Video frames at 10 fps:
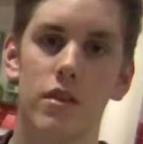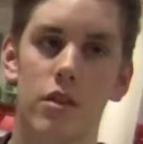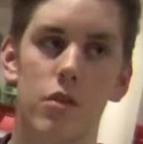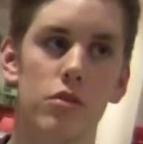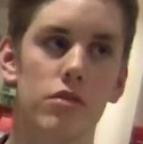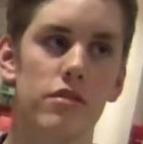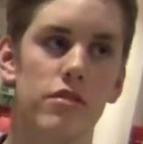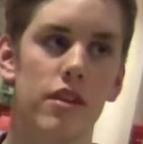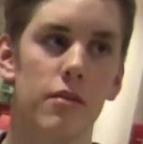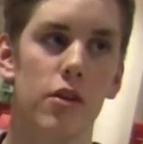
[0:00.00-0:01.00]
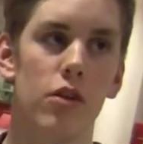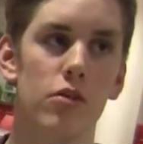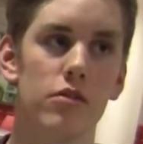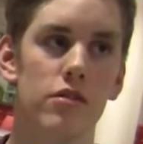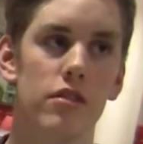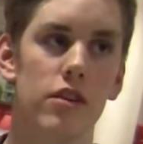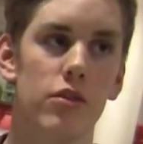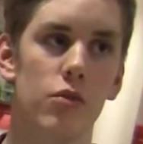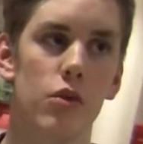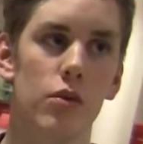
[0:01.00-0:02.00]
Are those the same clothes that
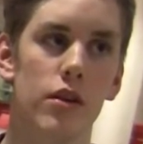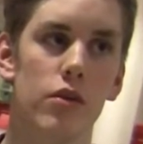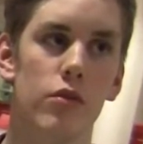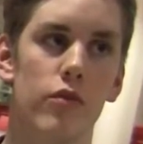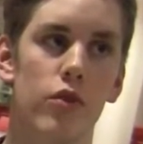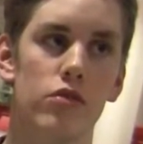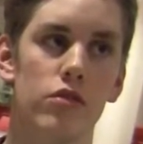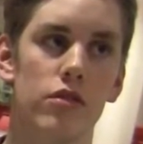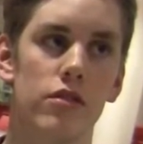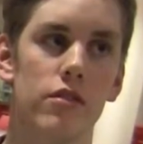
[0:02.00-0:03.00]
you wore when you were frozen?